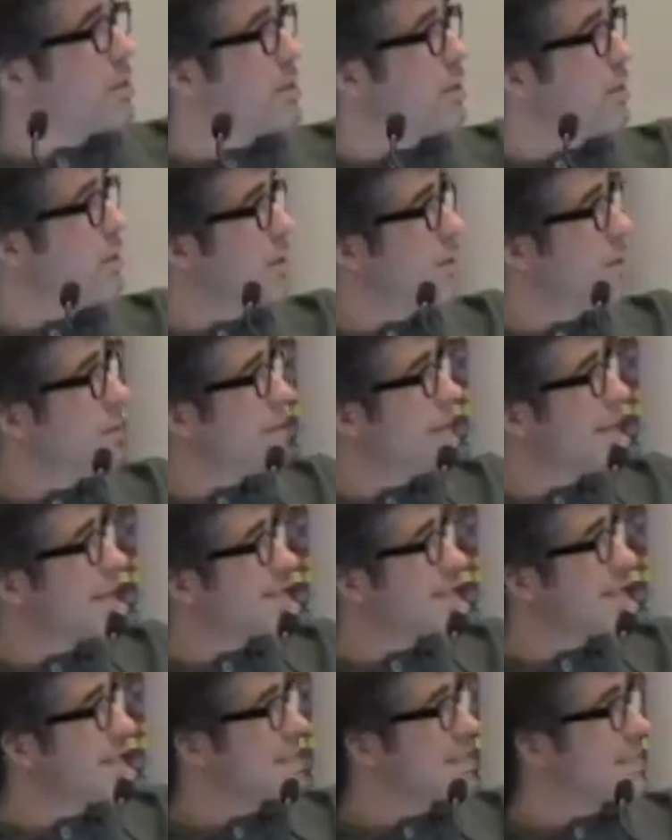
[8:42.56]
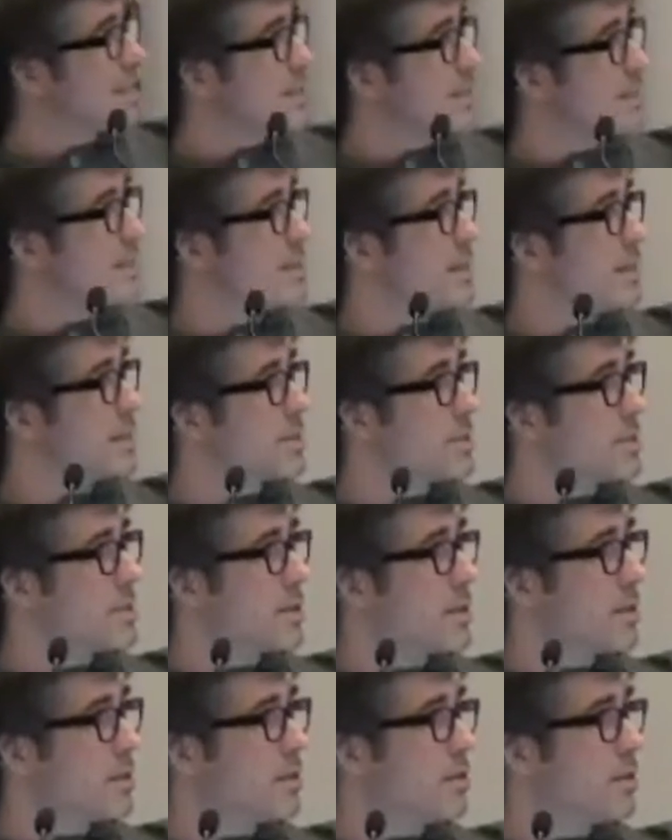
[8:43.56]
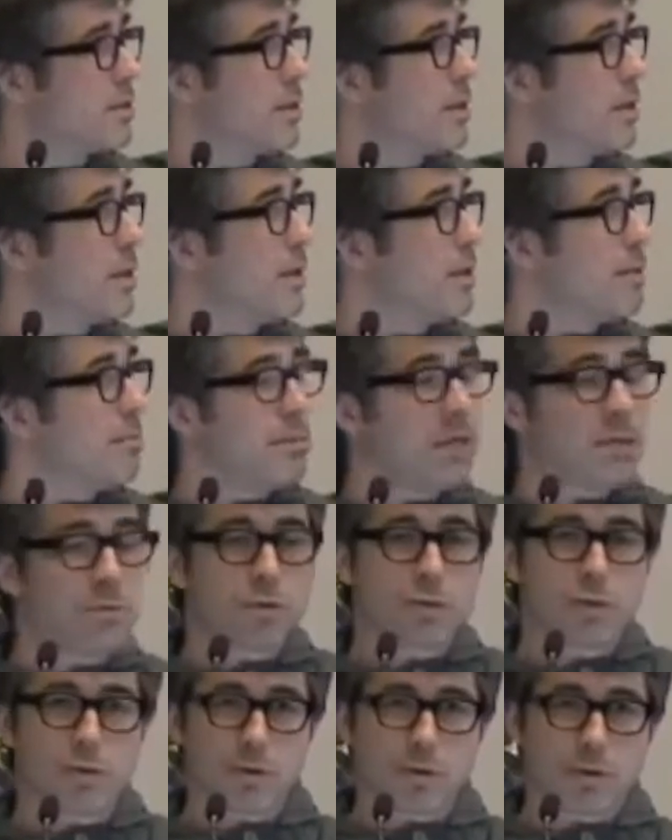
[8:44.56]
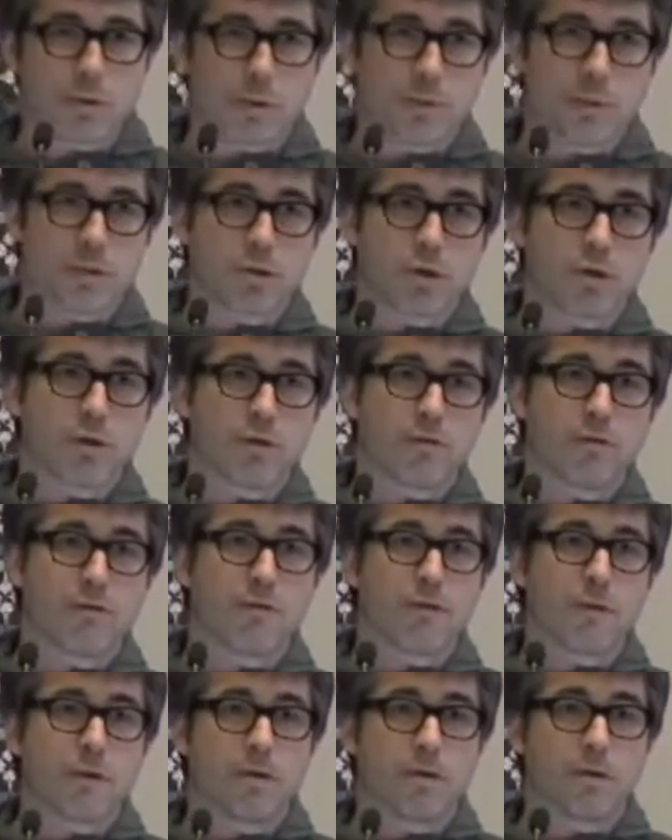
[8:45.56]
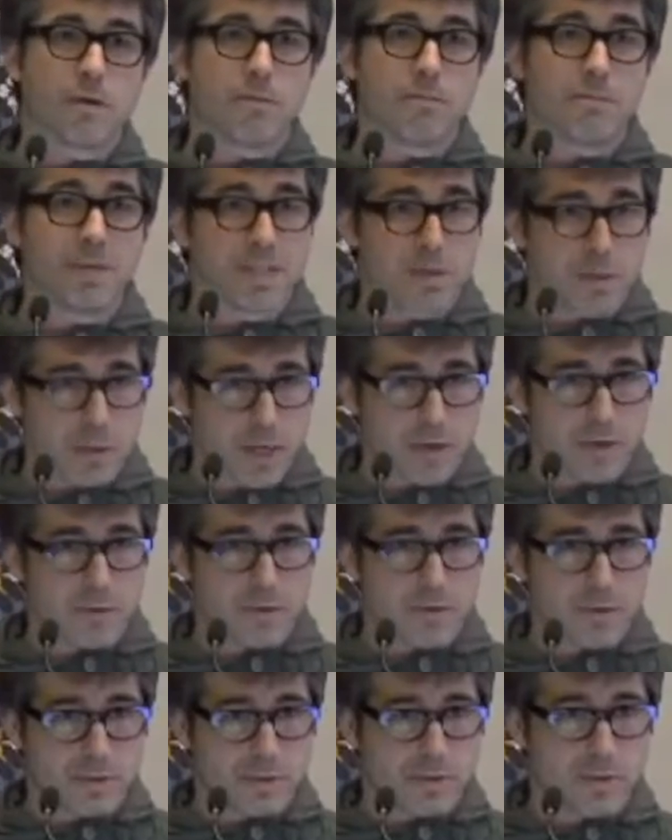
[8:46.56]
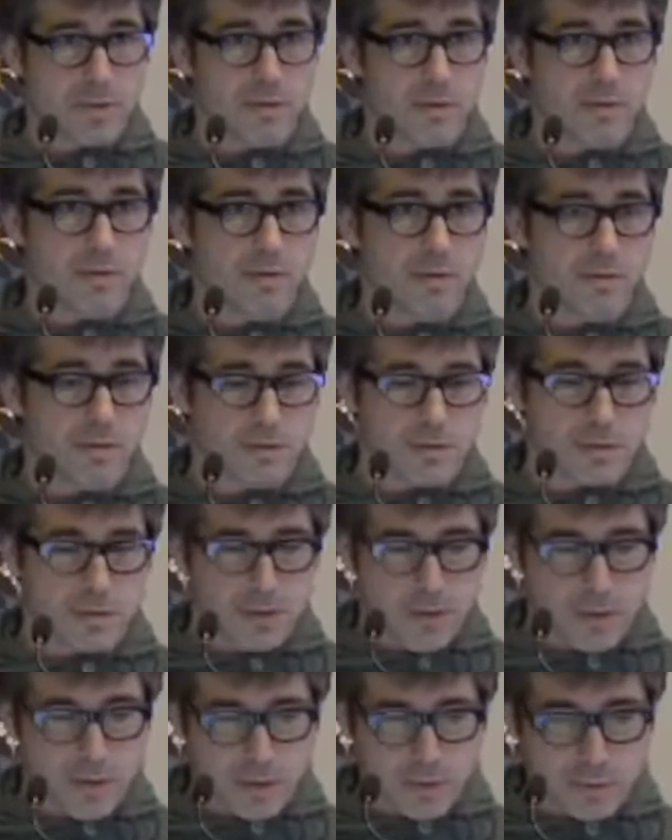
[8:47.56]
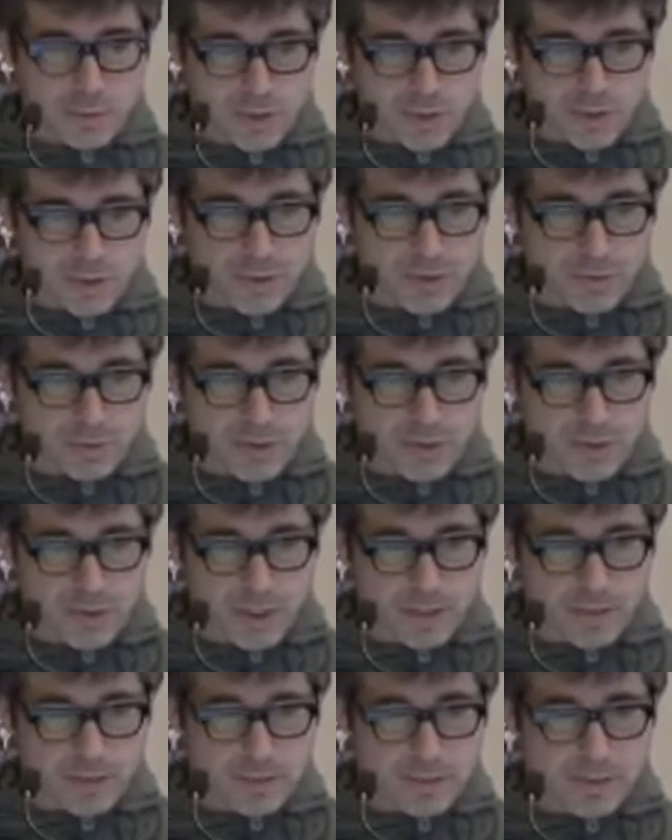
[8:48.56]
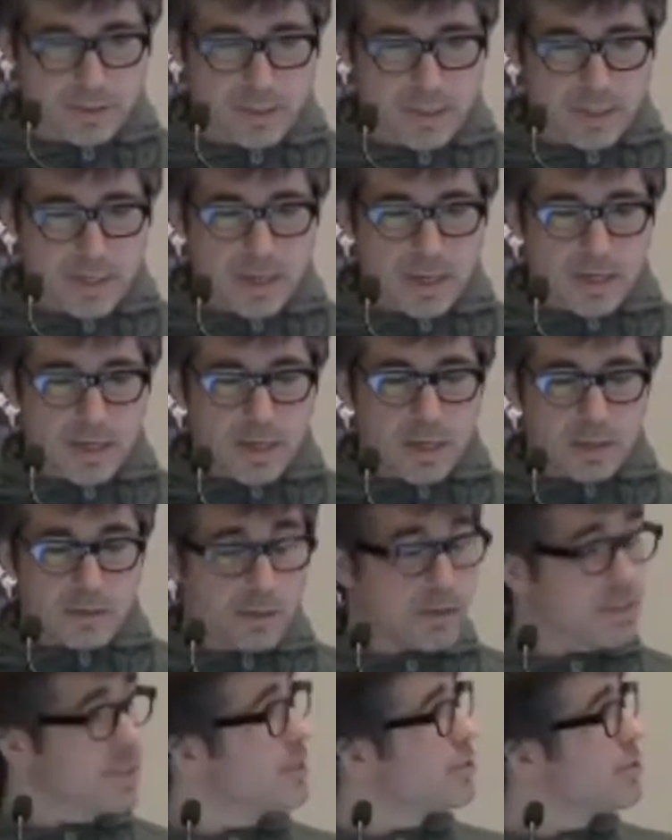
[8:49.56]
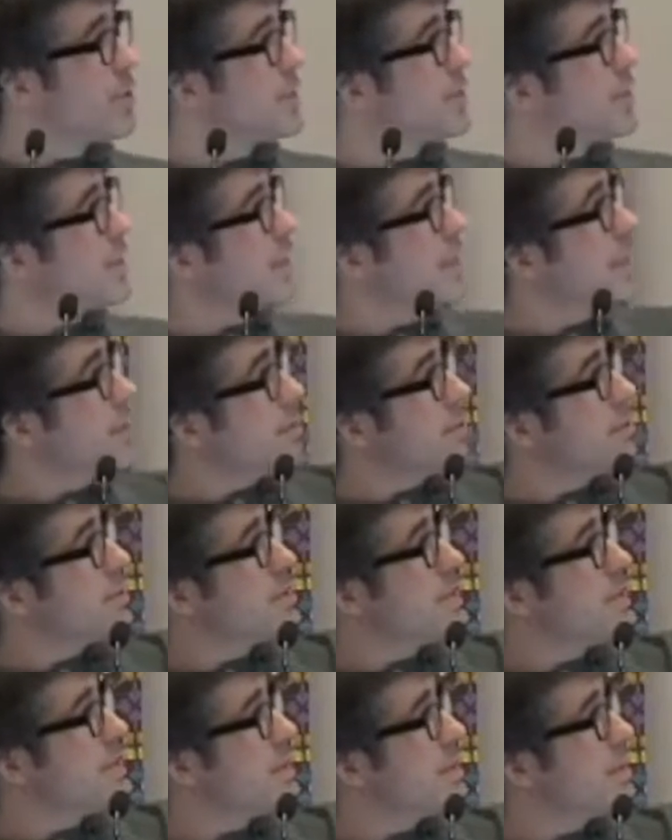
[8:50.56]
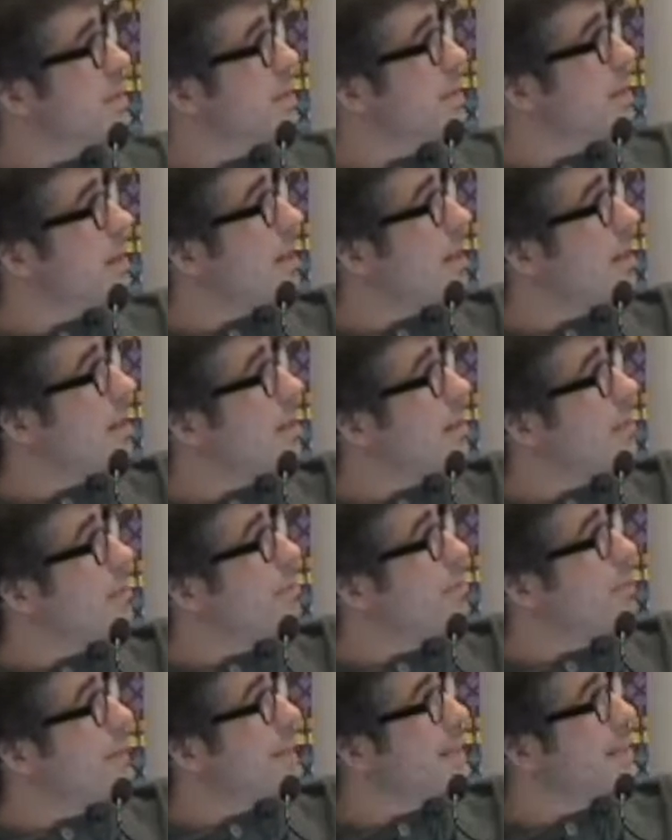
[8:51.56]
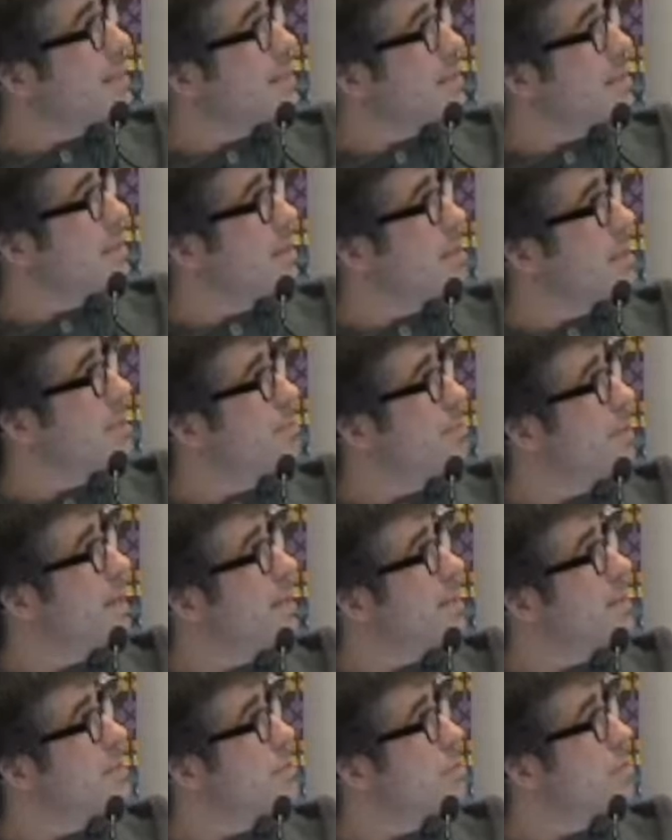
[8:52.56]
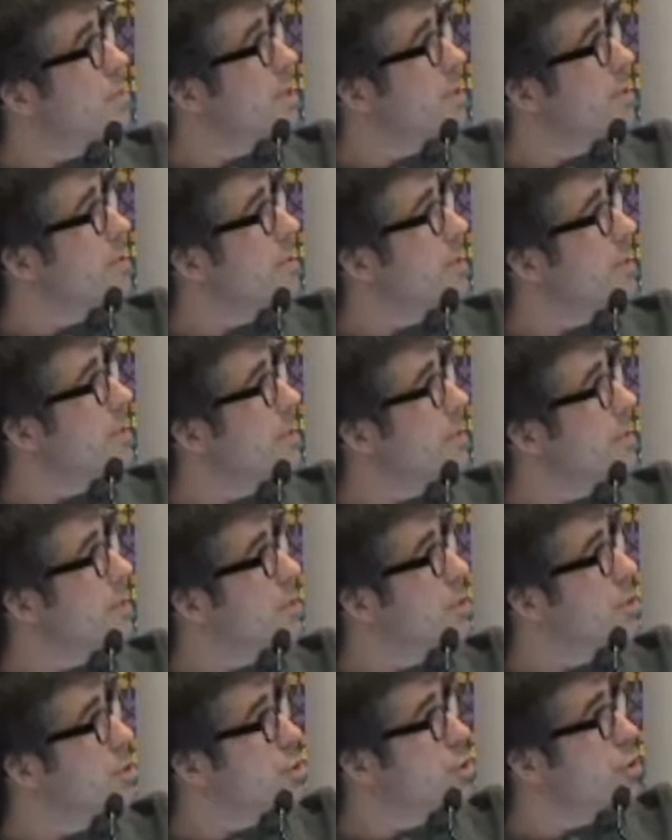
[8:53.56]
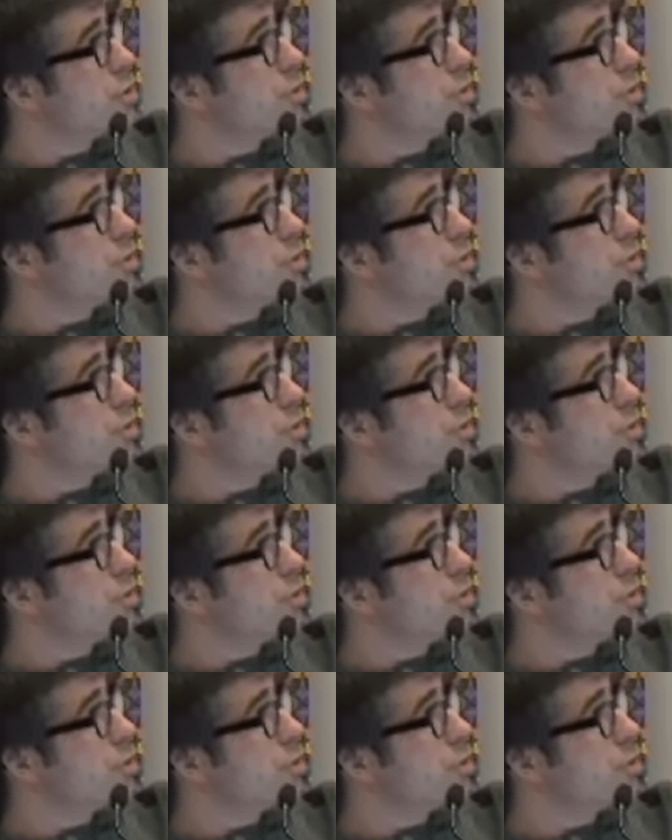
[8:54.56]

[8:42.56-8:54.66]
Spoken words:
the x-axis. That's the mean mutual agreement of bit trackers, computational bit trackers. So it's interesting here to see that there are places in this space where that